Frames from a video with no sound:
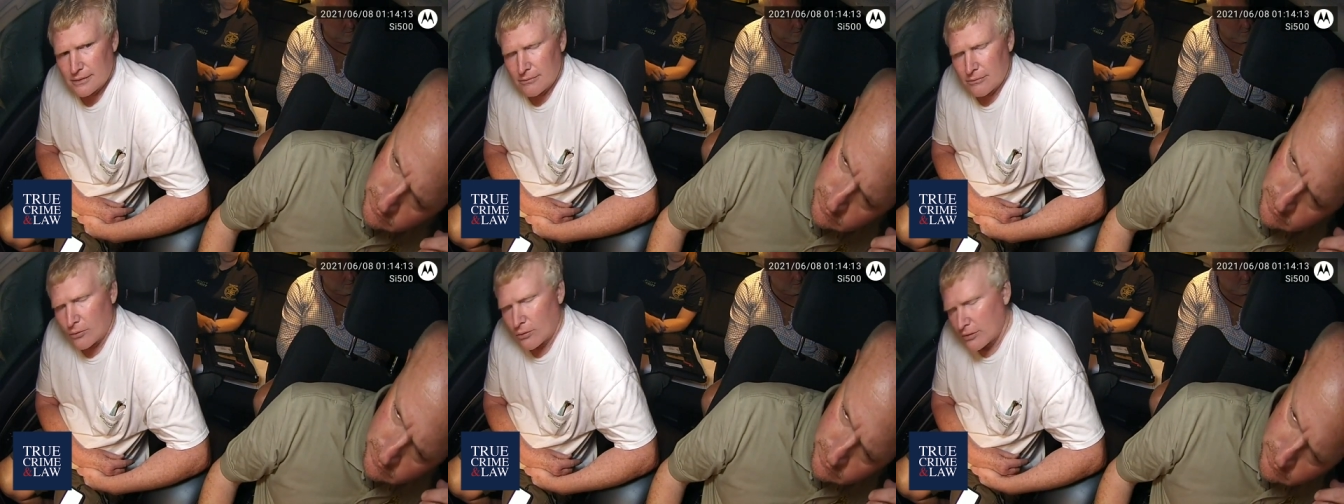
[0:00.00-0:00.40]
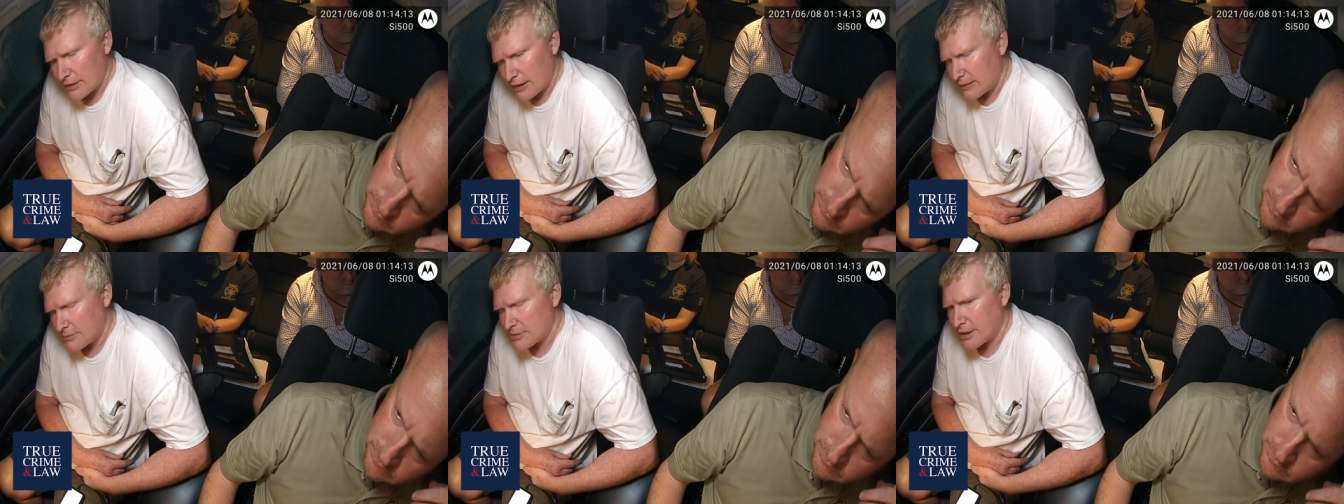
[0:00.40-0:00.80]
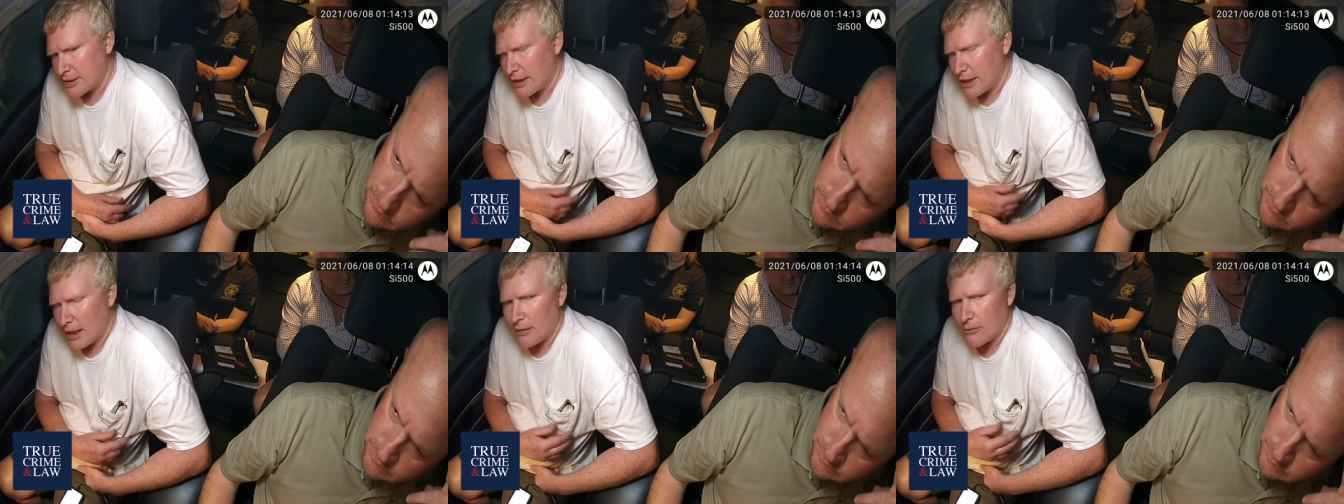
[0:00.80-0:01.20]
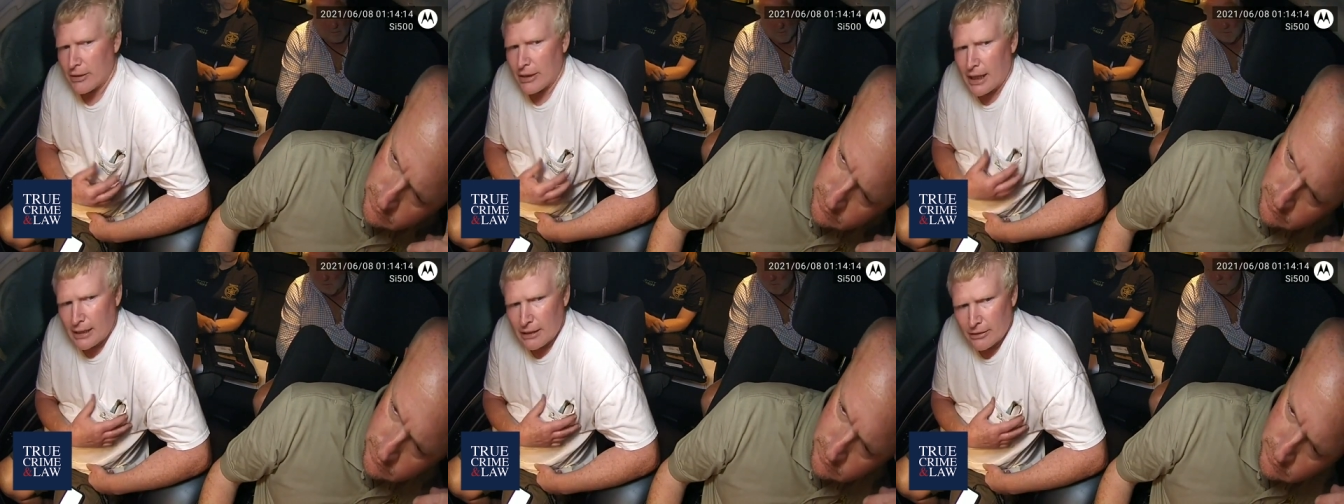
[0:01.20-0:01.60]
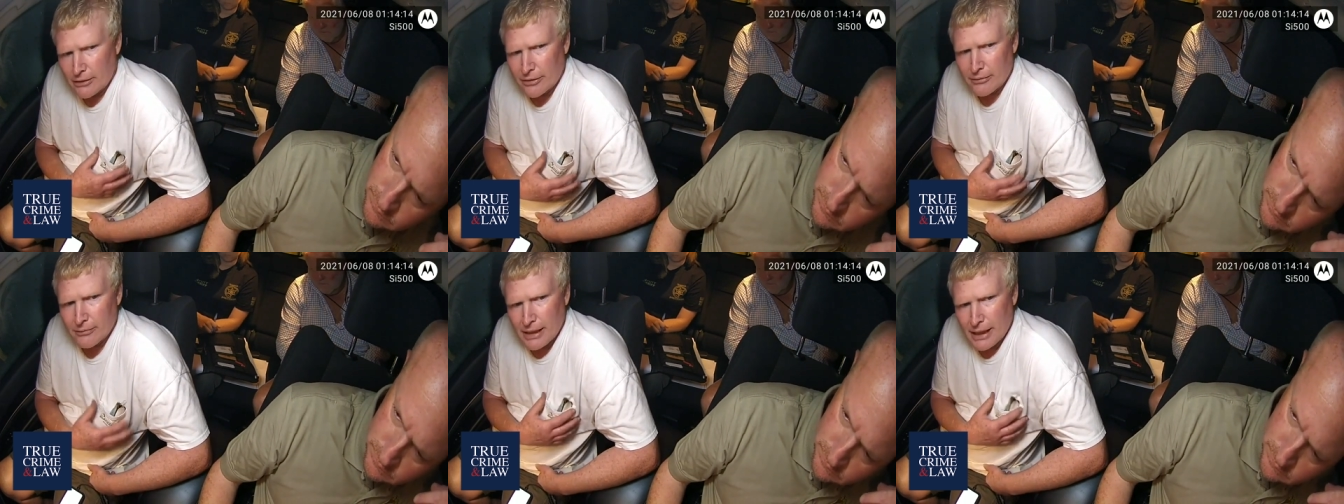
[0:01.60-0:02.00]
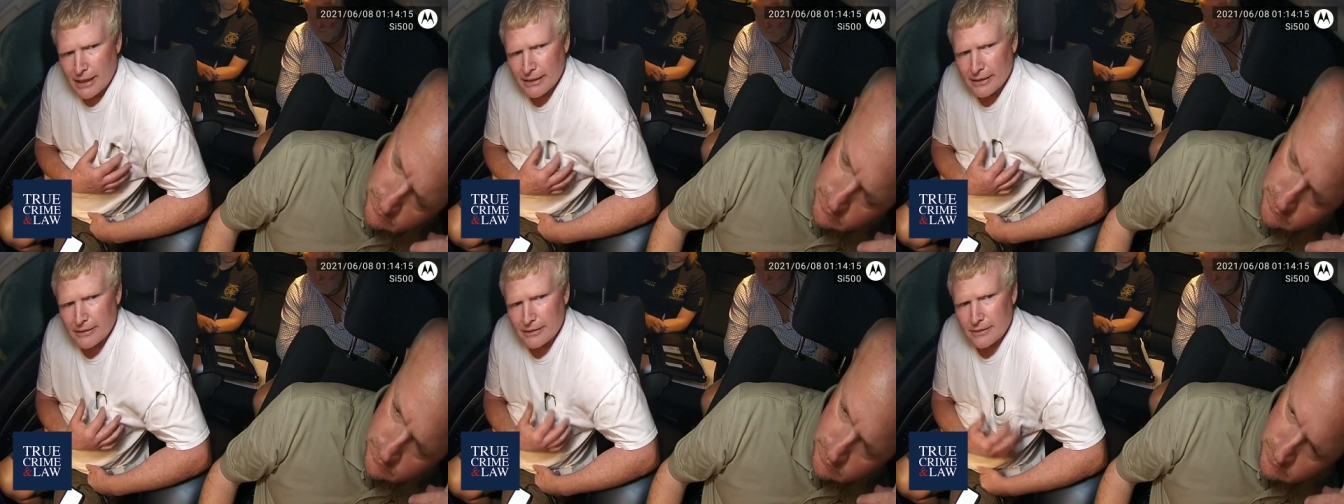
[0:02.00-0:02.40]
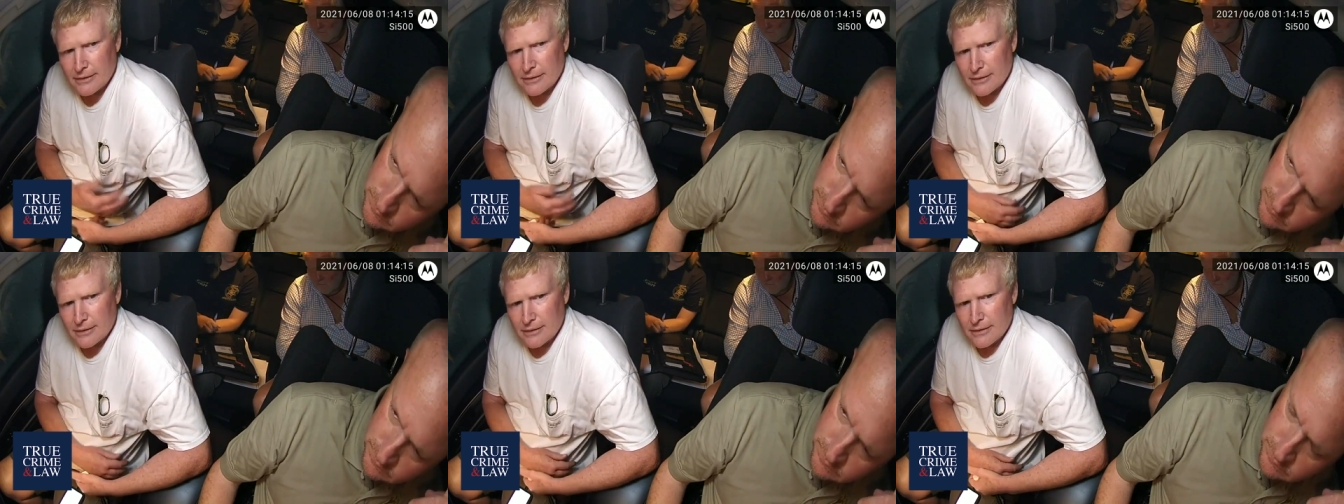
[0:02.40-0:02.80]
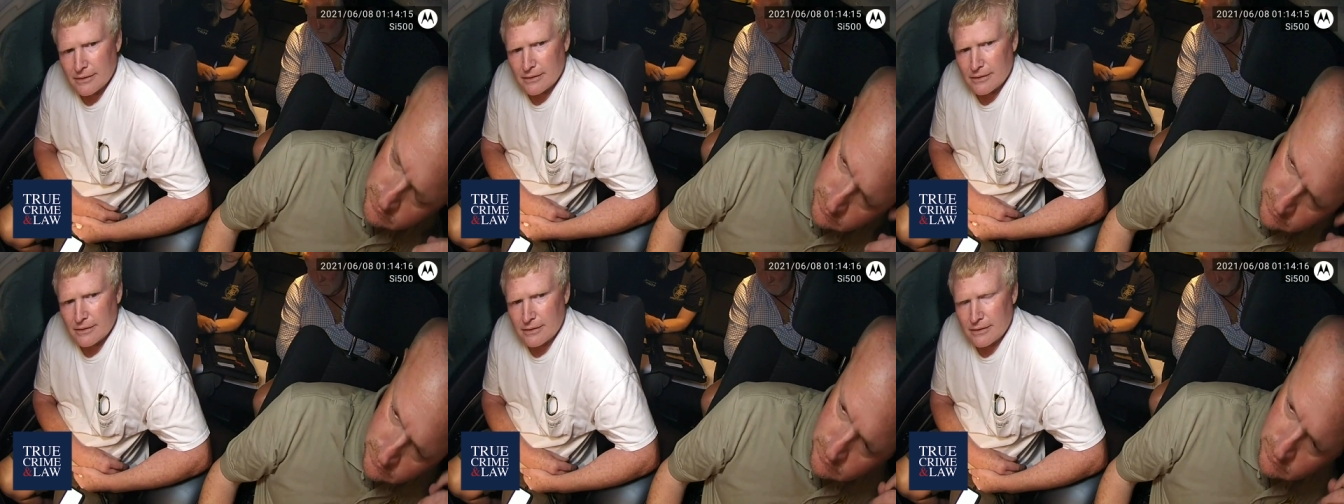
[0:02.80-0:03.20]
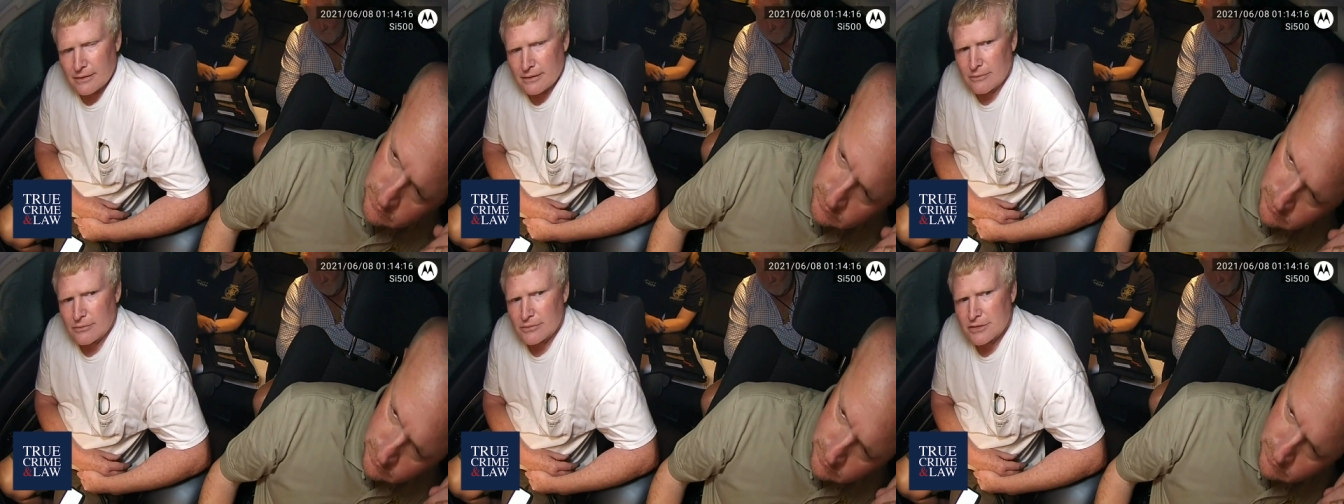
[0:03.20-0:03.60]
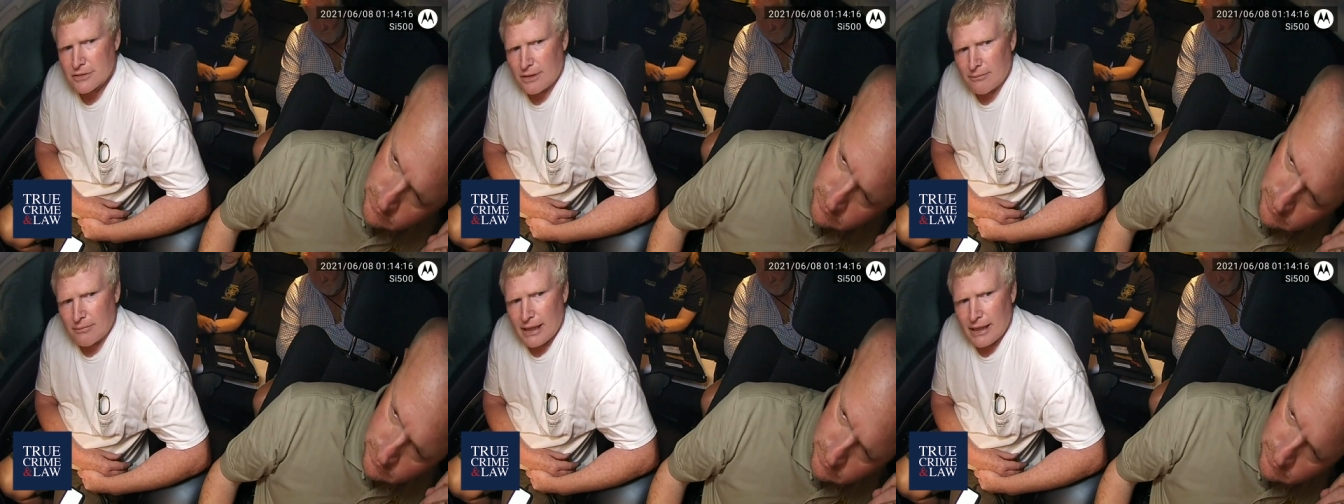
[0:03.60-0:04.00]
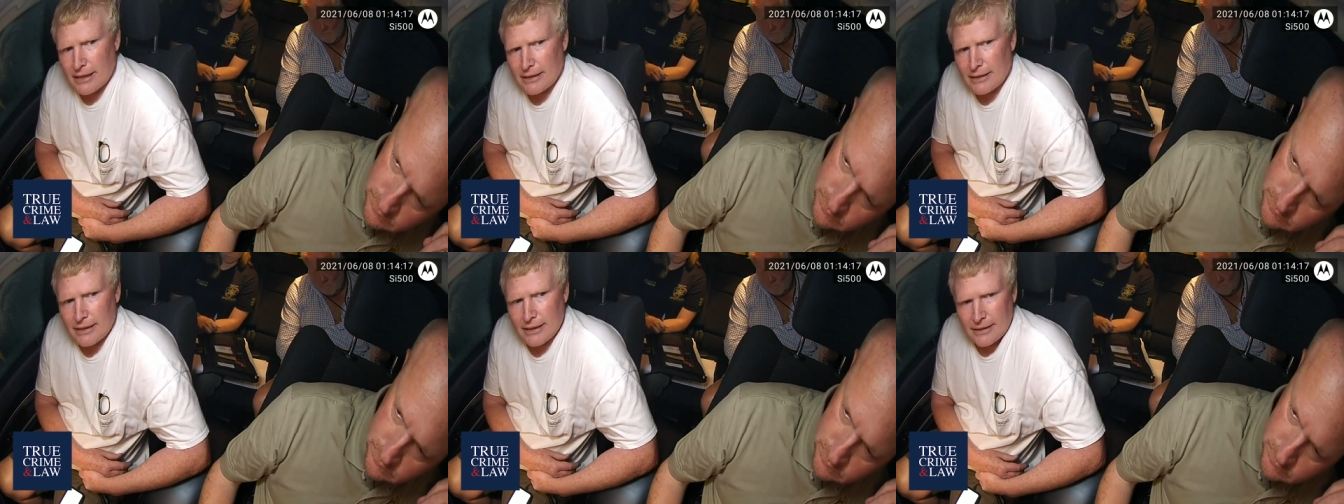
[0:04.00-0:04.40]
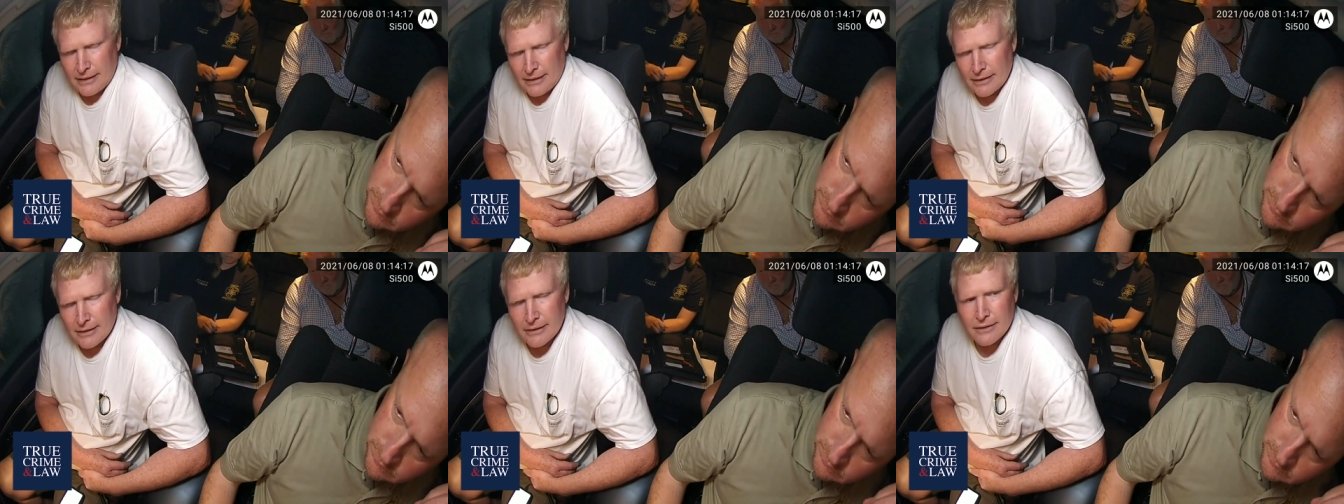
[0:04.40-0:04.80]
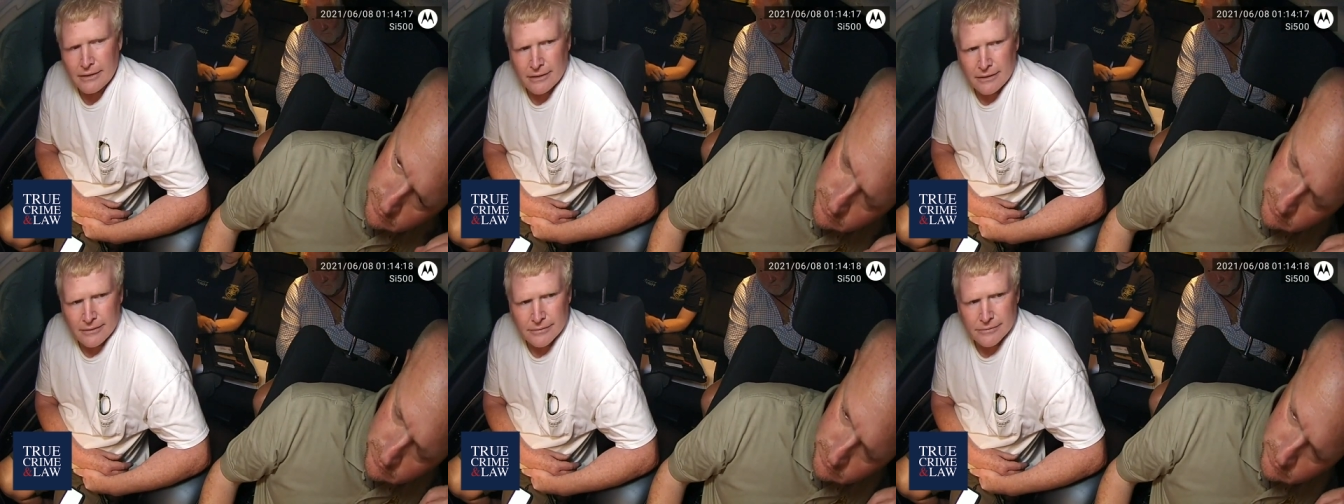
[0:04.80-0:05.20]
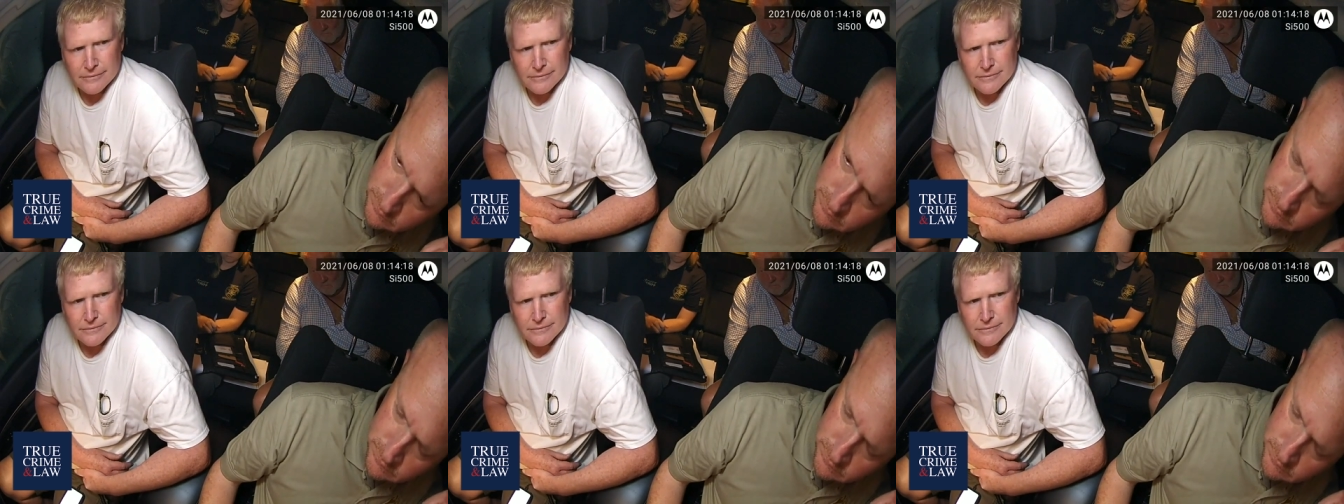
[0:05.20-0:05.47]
more times than not, when I learned about it, it was somebody that he didn't know.